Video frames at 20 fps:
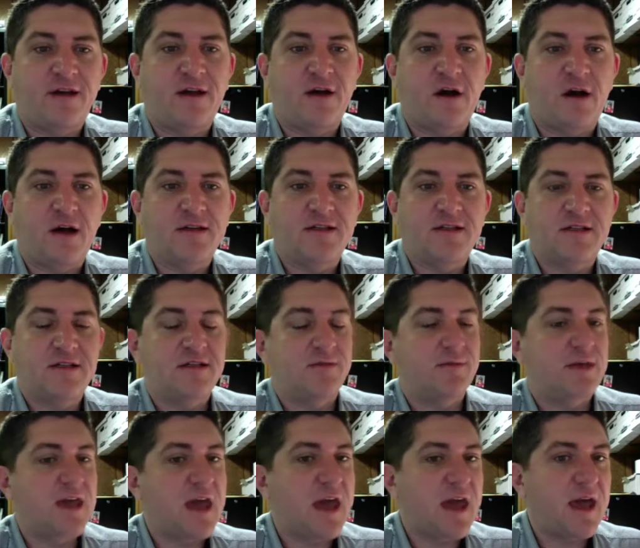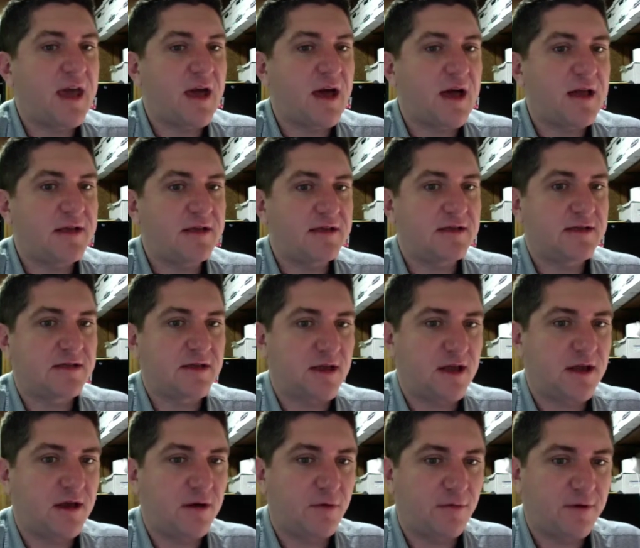causes some chaos
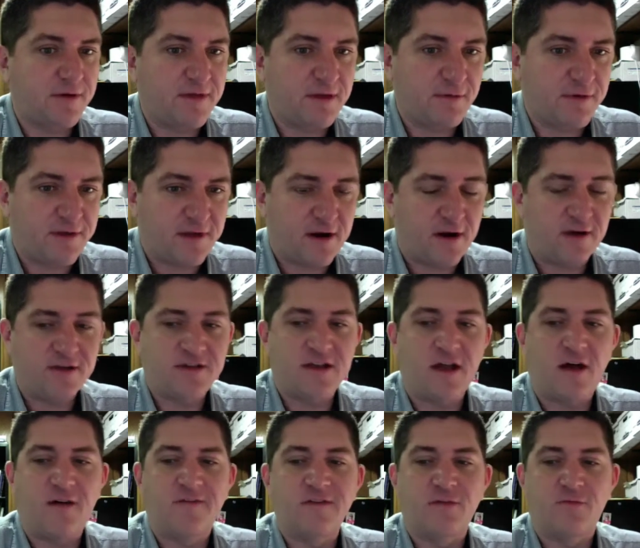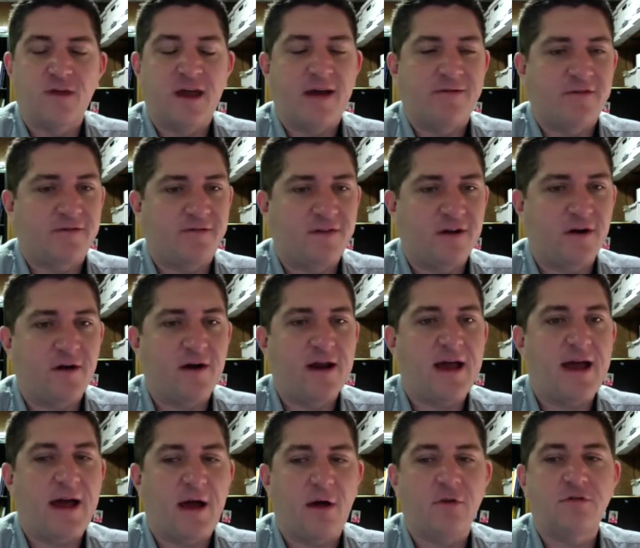within ourselves, and we have to figure out
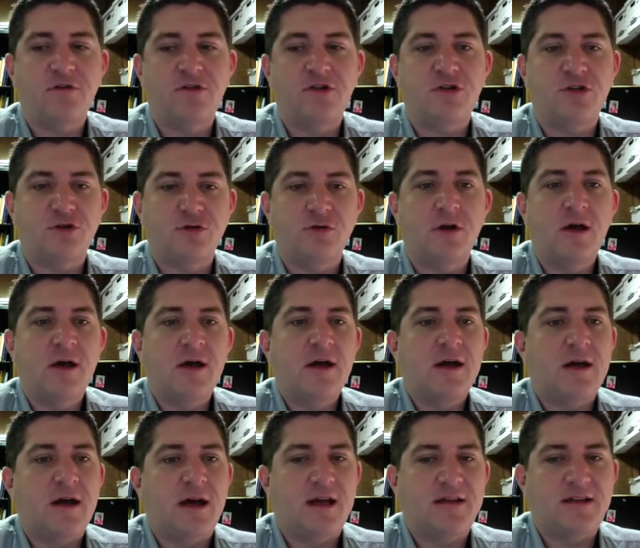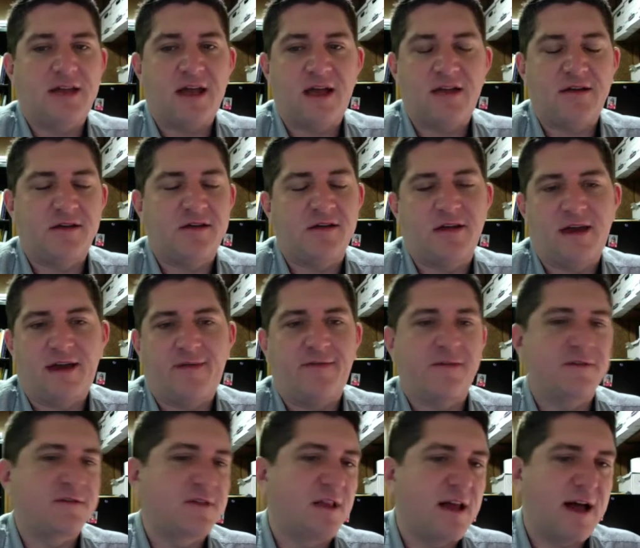how to attend to that.
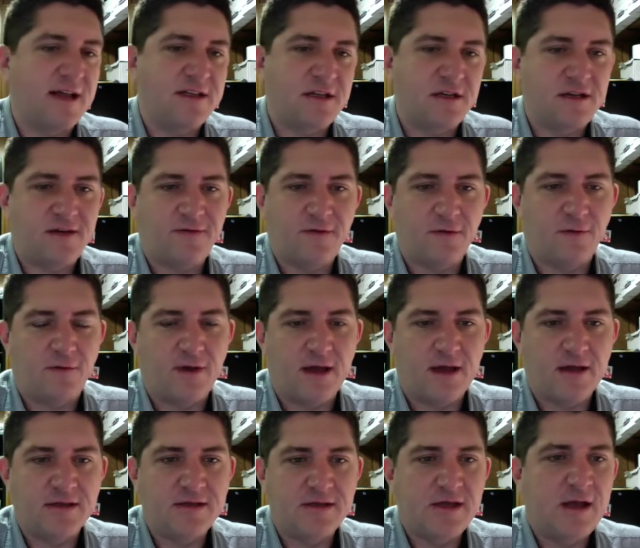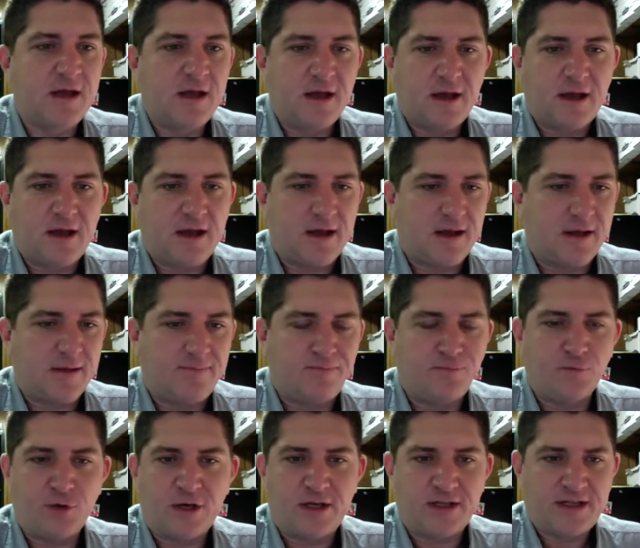There's lots of different ways.
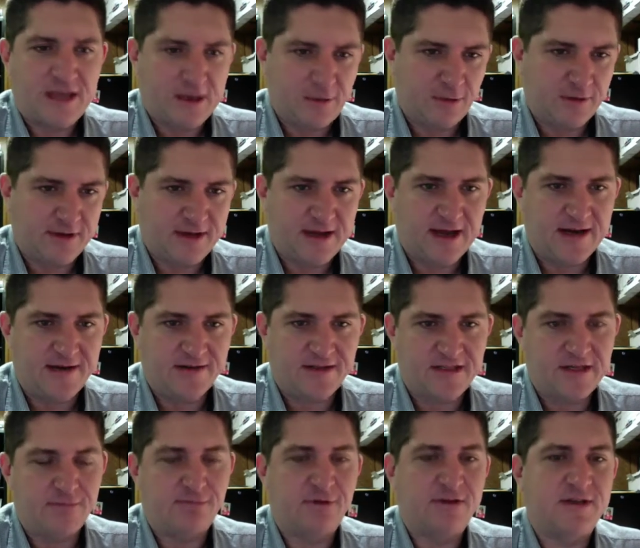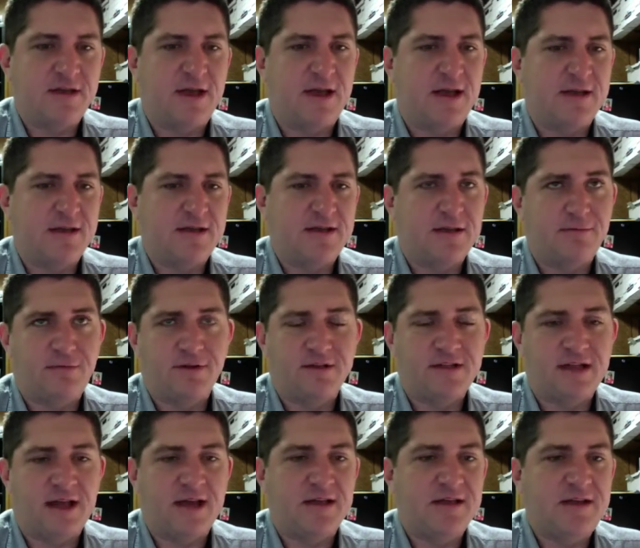We could take really kind of simple
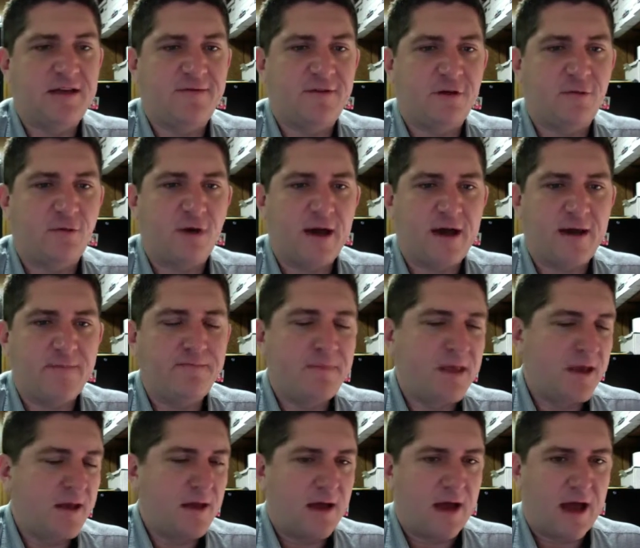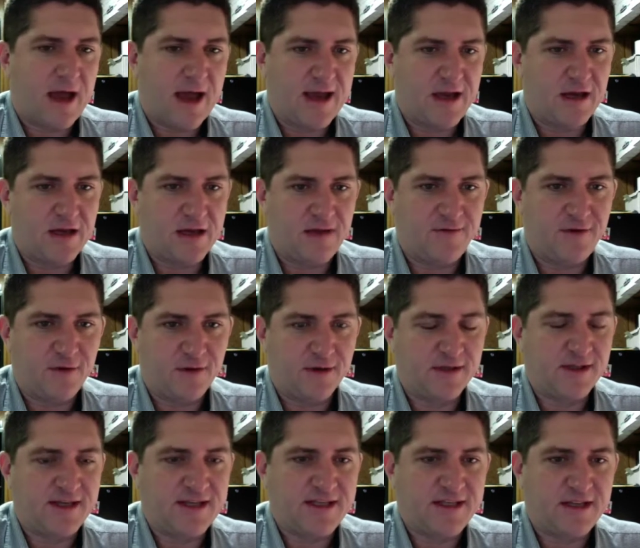scientific way. I could give you a
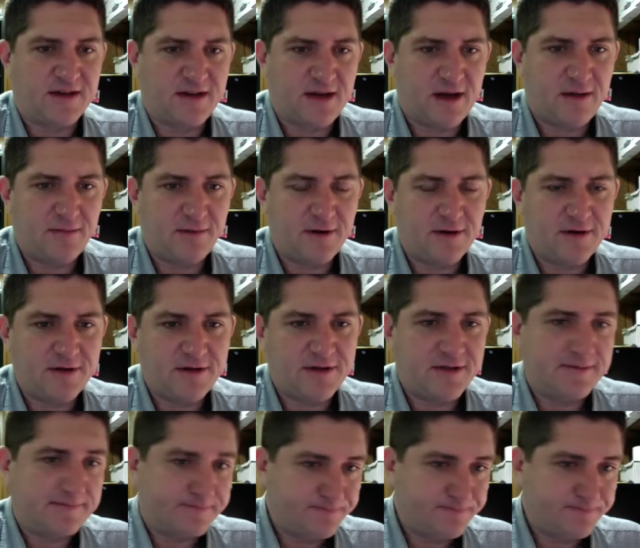list of numbers,